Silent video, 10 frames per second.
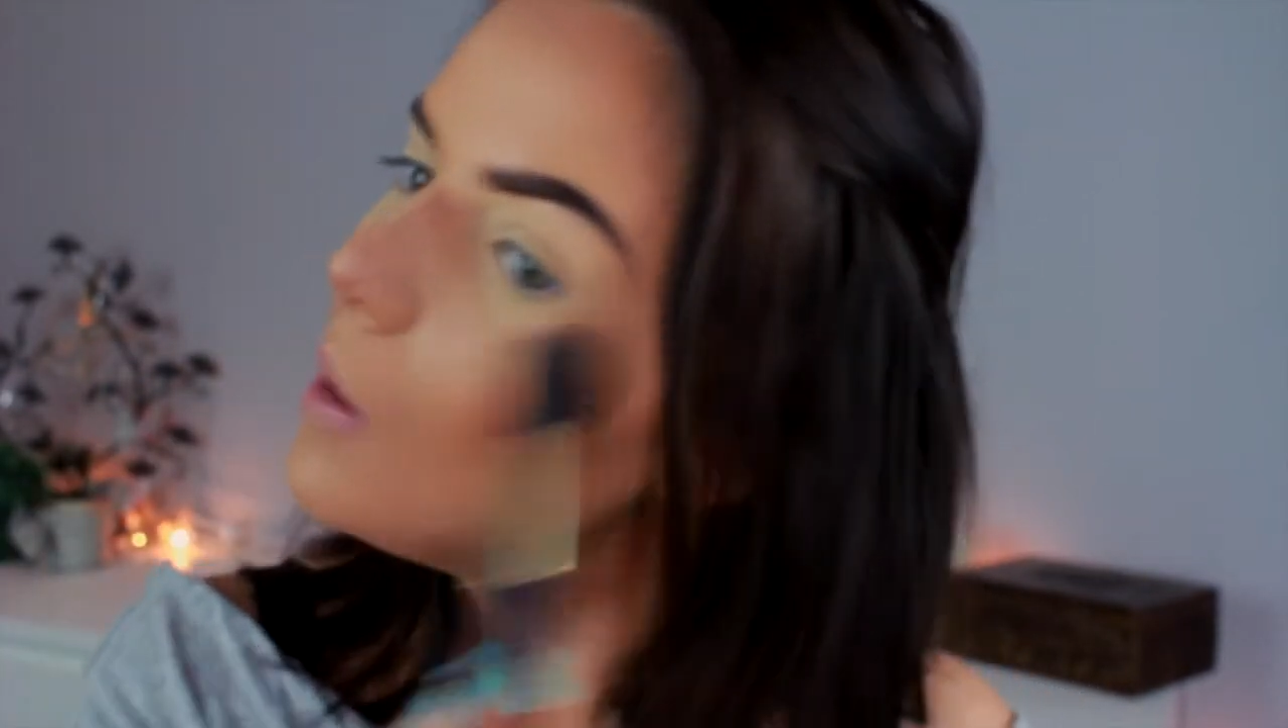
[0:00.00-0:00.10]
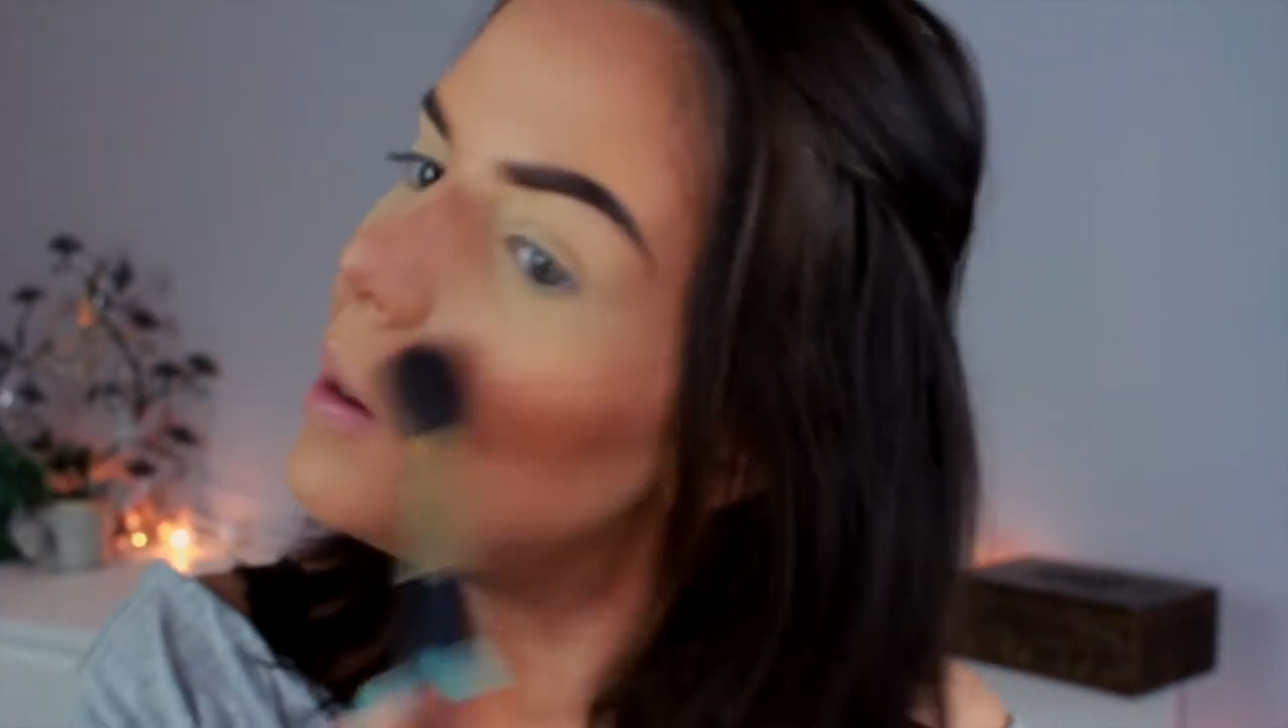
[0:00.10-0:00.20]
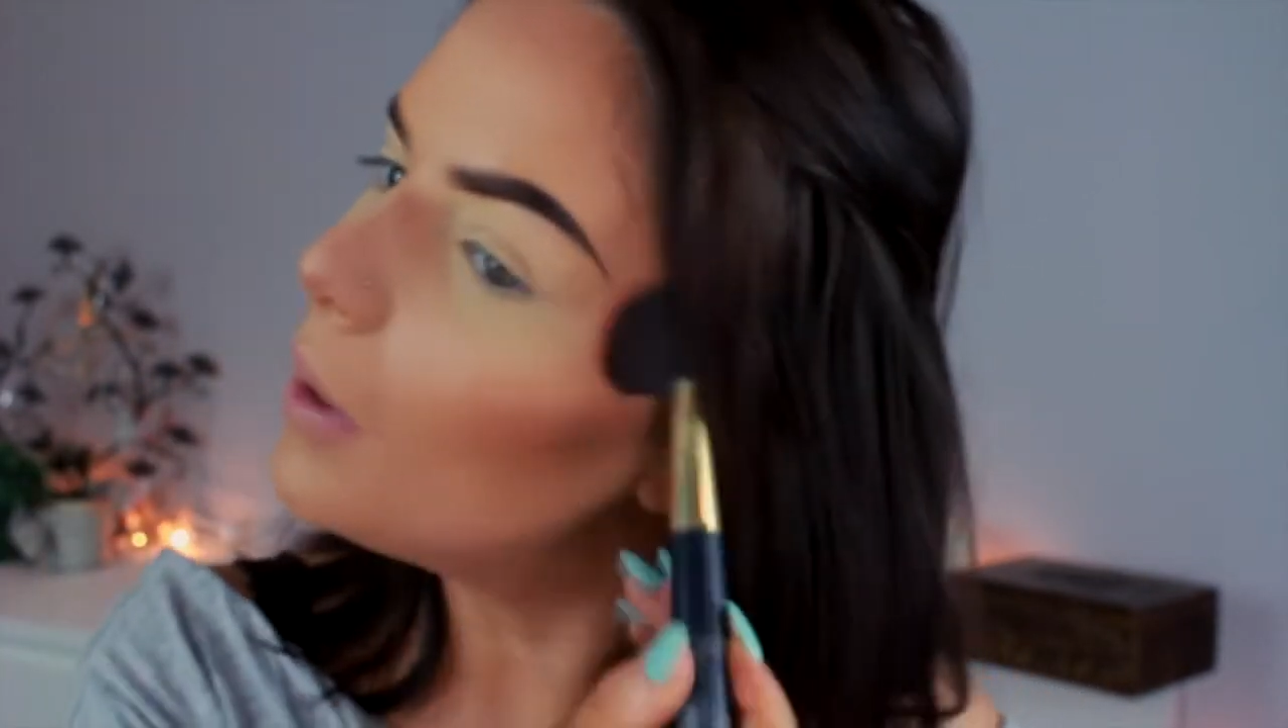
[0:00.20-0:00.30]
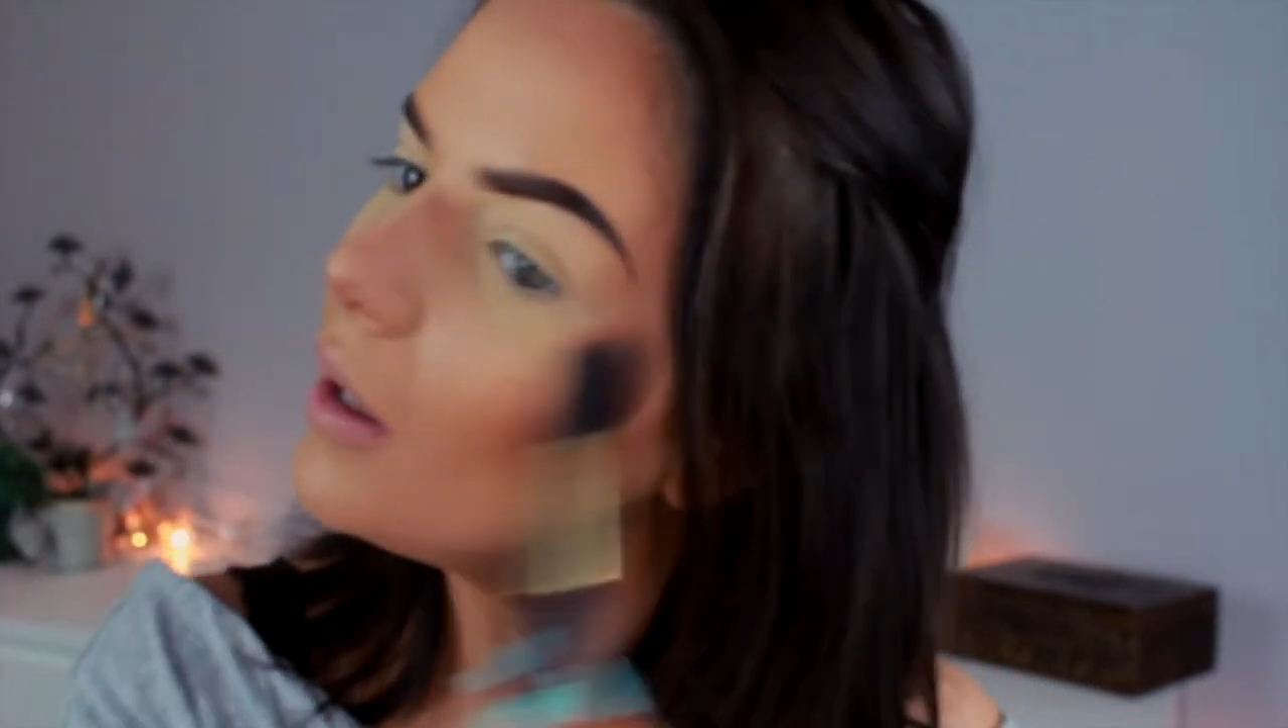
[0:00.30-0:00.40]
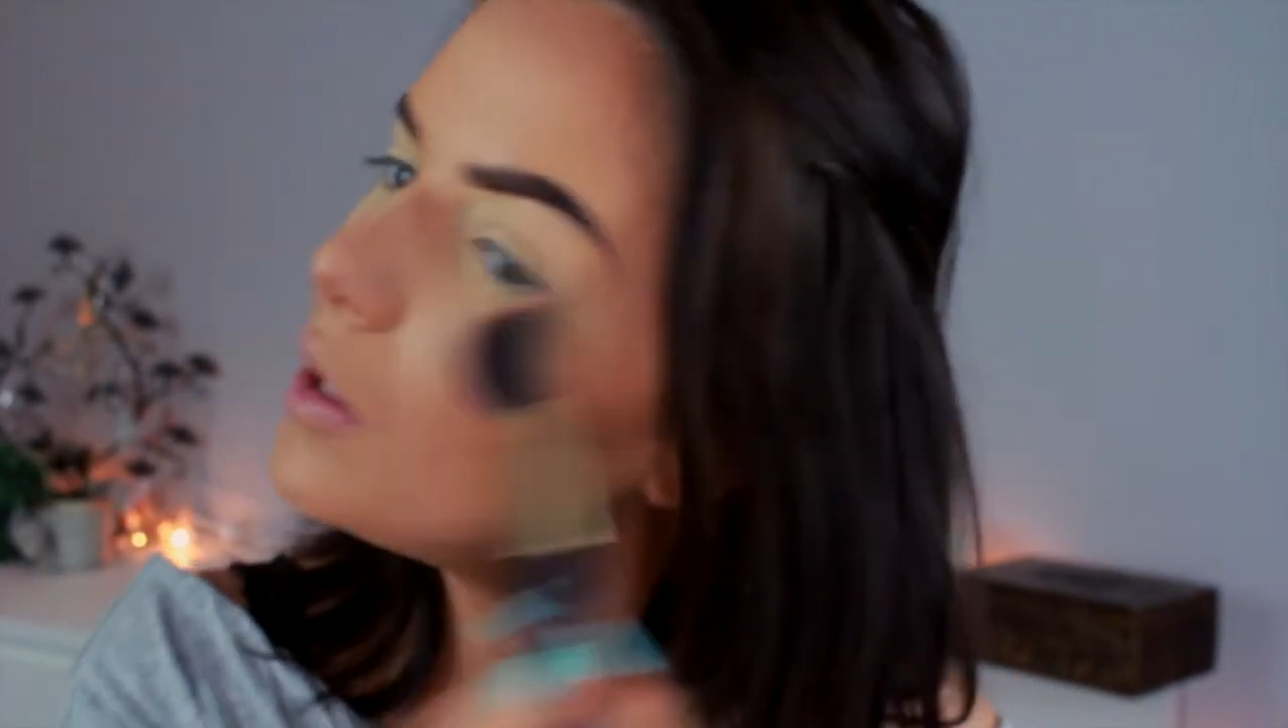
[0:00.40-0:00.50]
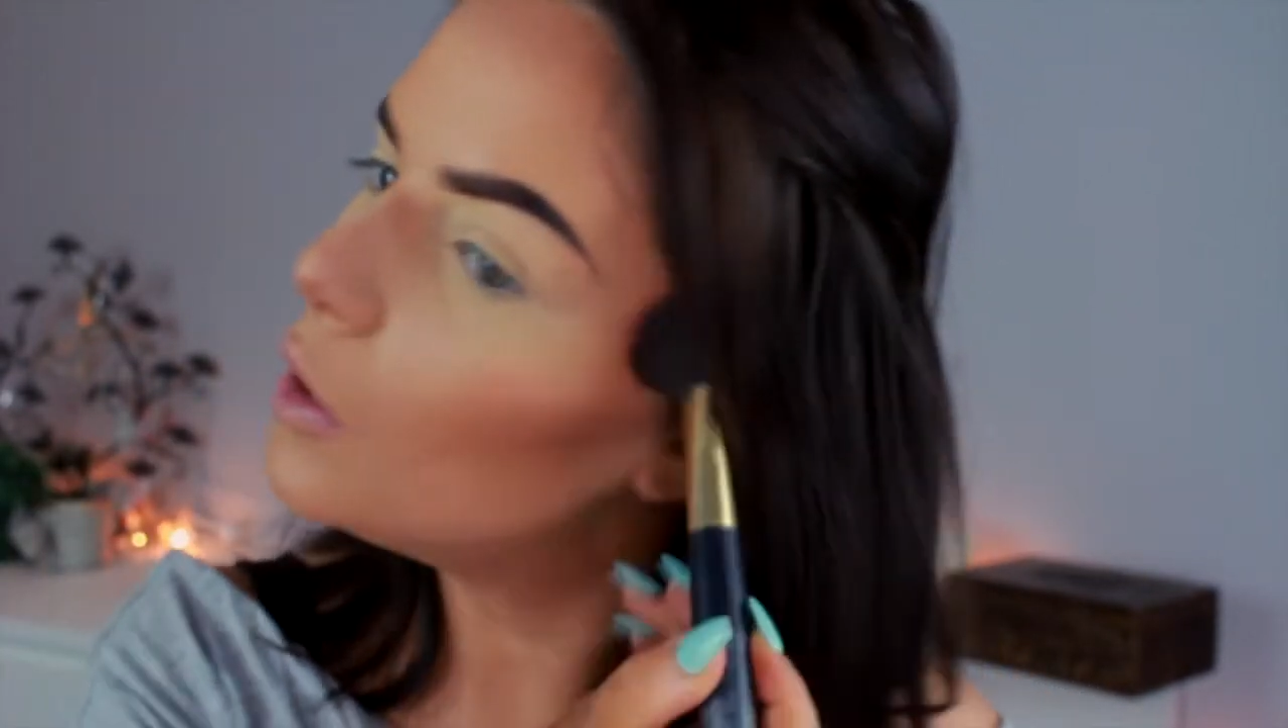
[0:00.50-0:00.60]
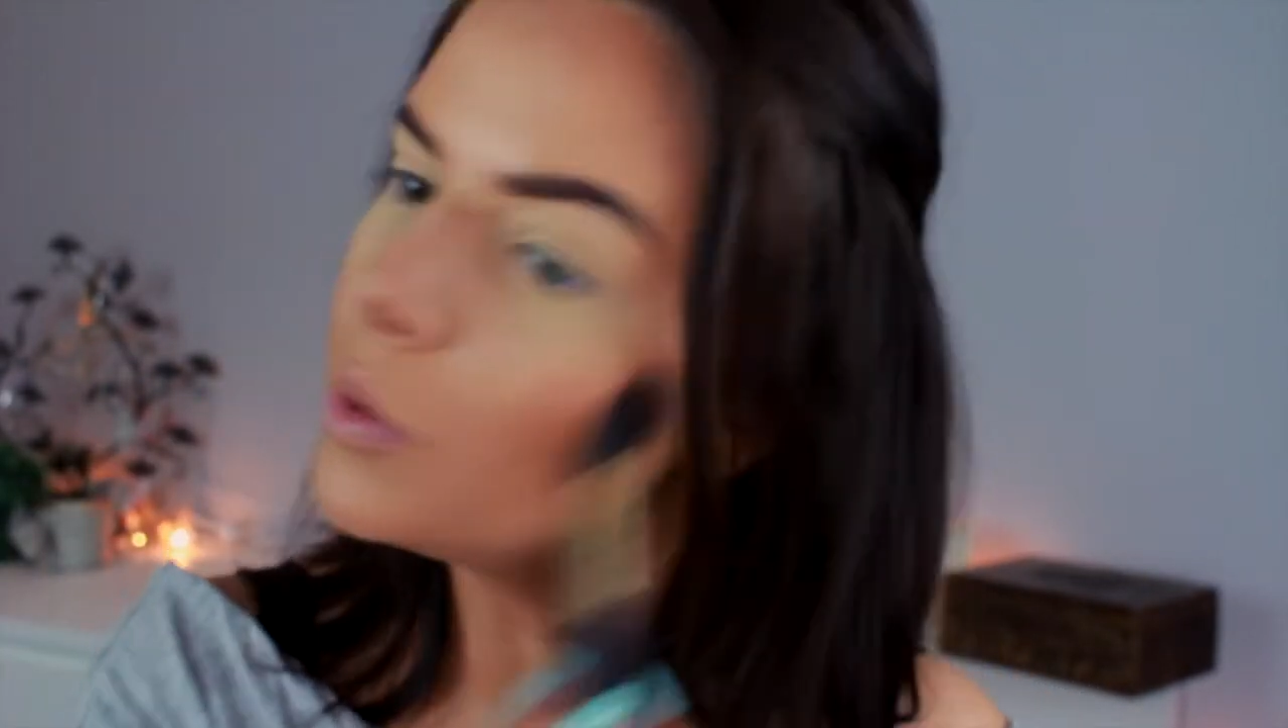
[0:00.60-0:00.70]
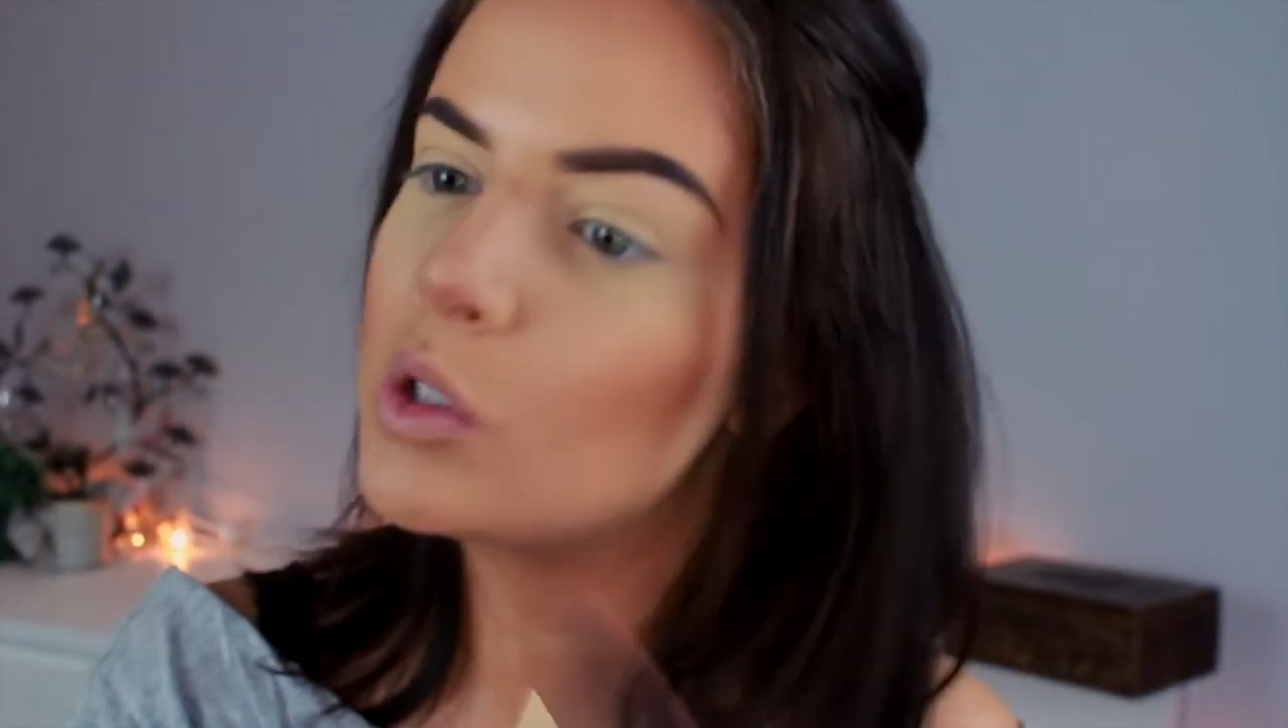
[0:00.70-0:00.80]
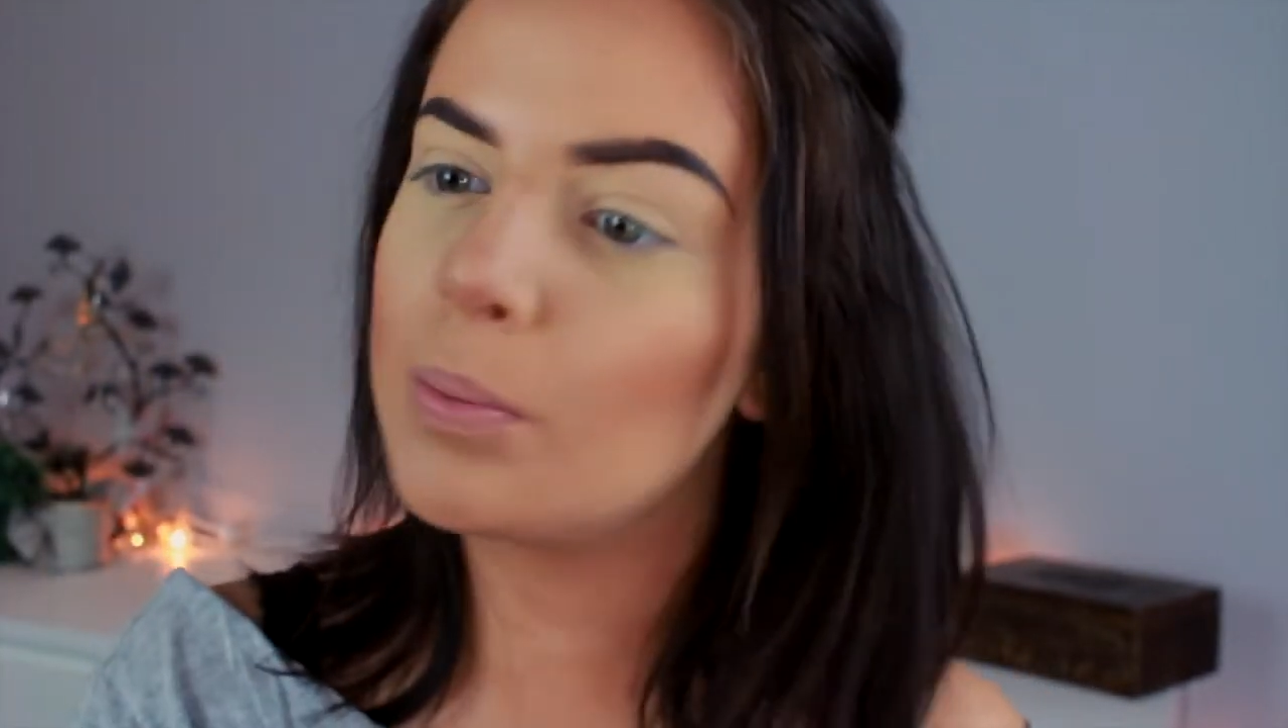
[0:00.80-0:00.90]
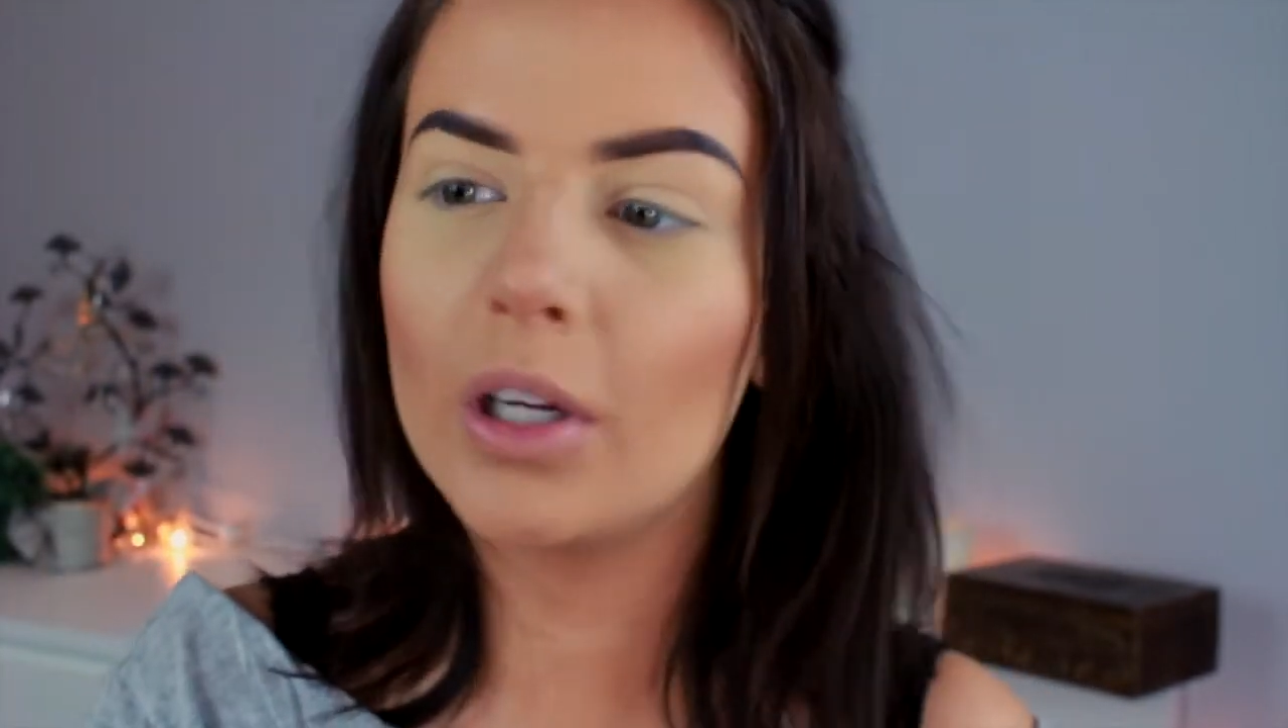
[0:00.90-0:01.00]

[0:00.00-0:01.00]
I'm not a huge